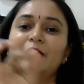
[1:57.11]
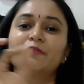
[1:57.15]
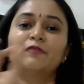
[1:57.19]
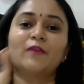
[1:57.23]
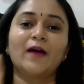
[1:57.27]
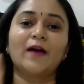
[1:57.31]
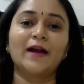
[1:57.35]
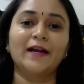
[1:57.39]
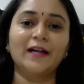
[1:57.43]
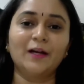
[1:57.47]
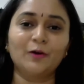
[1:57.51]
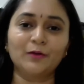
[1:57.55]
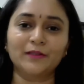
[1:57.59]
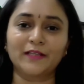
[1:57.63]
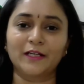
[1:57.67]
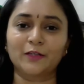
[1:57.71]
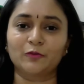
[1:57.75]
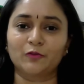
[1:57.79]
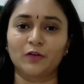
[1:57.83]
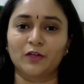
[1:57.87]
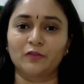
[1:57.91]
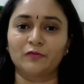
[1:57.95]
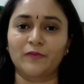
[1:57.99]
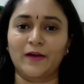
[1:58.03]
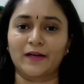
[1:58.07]
Find out that
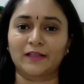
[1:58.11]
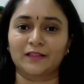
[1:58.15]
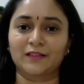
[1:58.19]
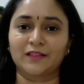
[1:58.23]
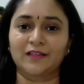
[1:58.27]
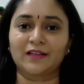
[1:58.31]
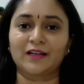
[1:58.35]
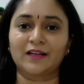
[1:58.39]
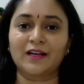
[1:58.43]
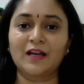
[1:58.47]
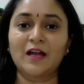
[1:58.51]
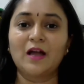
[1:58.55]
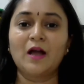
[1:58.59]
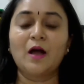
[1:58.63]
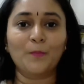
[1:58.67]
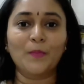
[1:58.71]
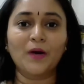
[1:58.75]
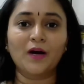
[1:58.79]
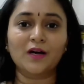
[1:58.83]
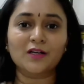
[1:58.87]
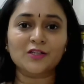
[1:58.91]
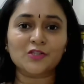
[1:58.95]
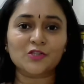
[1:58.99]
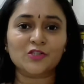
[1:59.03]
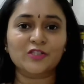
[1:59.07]
one factor,
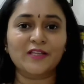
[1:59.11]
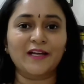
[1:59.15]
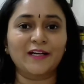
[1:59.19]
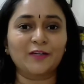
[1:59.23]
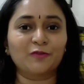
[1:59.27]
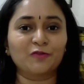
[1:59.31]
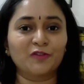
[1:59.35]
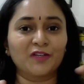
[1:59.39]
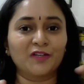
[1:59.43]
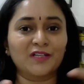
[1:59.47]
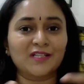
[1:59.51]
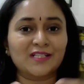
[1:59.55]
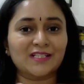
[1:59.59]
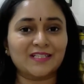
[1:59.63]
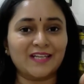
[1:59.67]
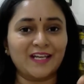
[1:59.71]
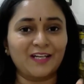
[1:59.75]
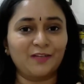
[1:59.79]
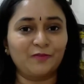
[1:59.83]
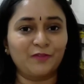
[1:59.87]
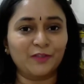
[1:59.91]
merge that one style